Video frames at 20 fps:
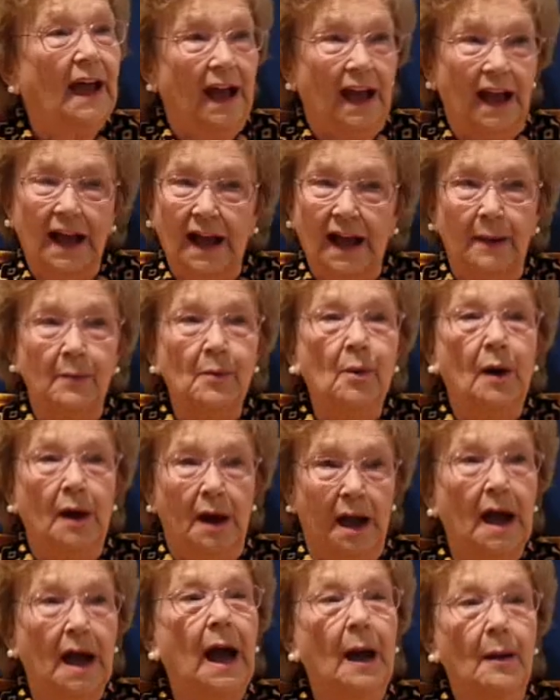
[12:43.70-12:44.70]

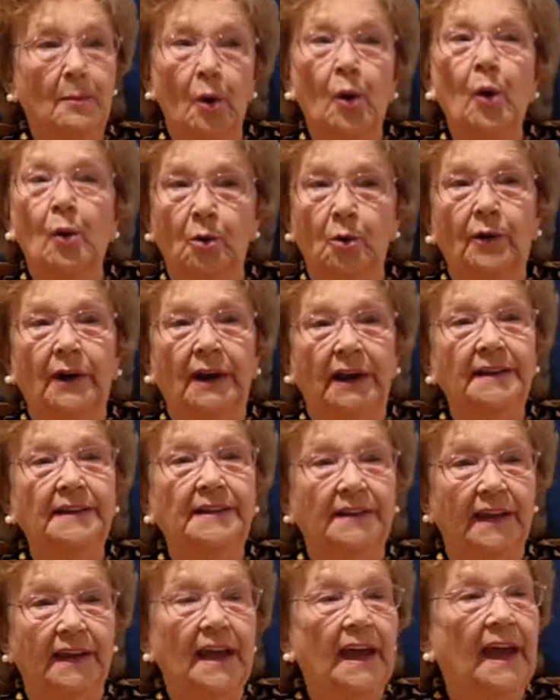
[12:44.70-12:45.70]
I'm all right.
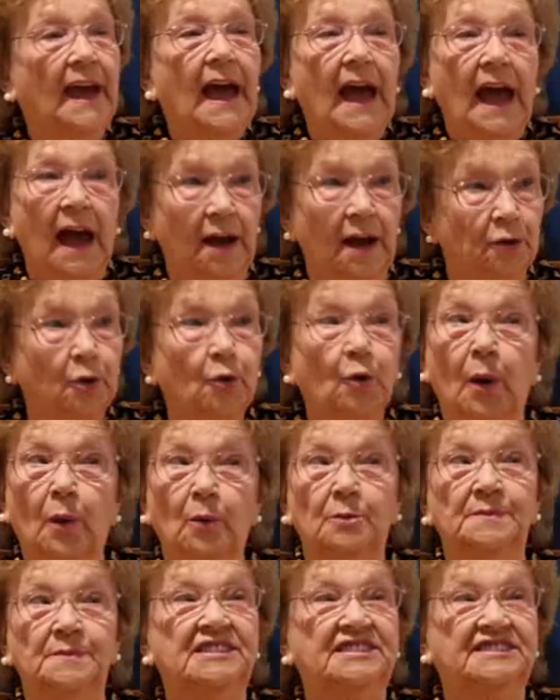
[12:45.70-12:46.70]
I can go out
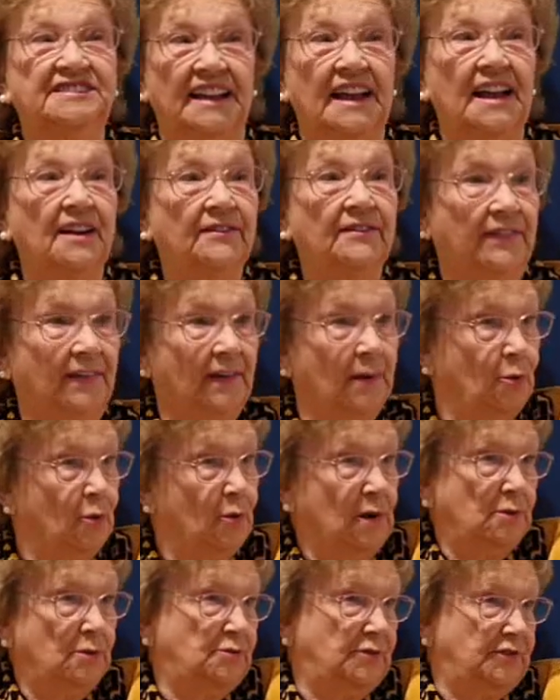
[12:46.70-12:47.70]
myself. I go
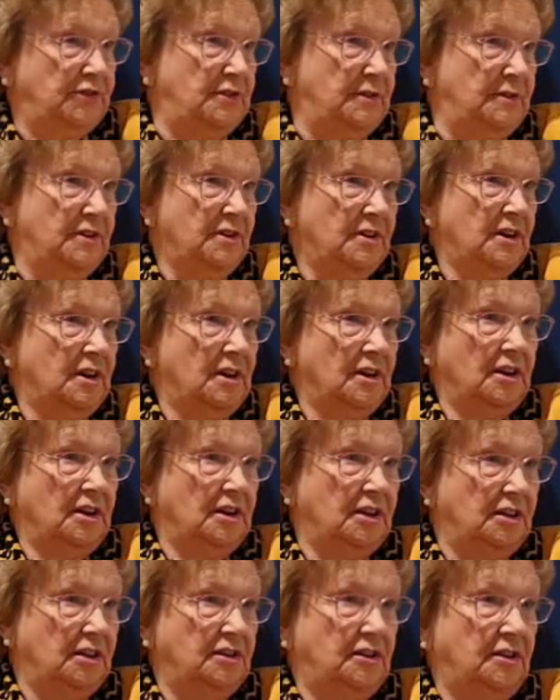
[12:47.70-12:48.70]
out to
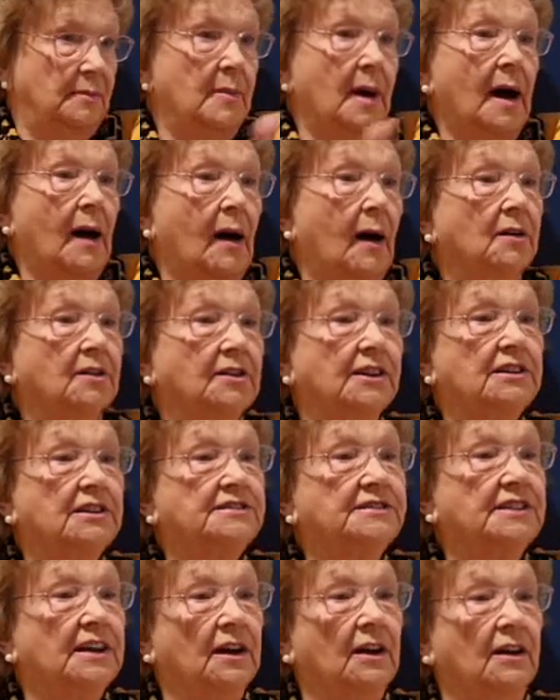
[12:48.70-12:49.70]
the market
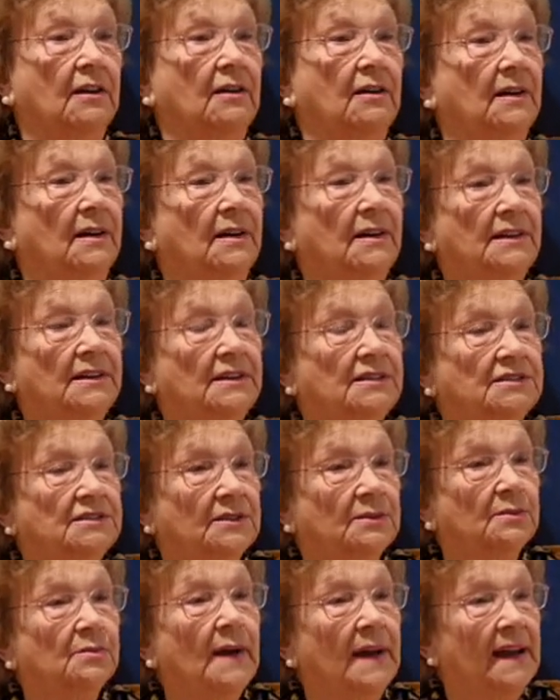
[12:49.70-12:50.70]
or
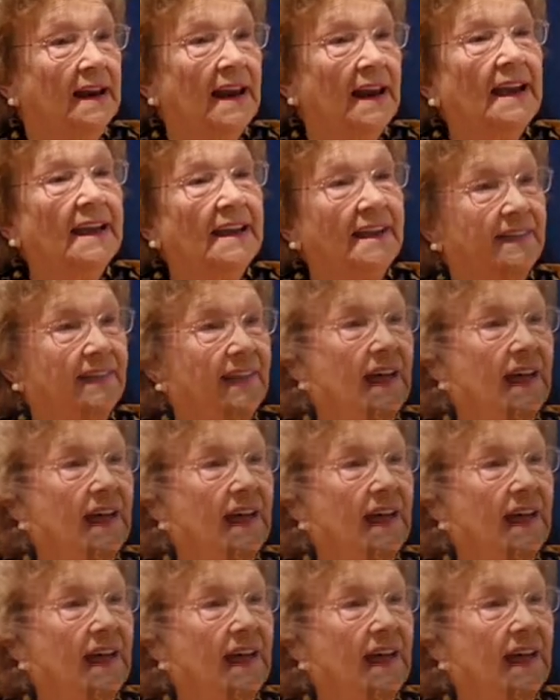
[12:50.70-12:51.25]
somewhere like that.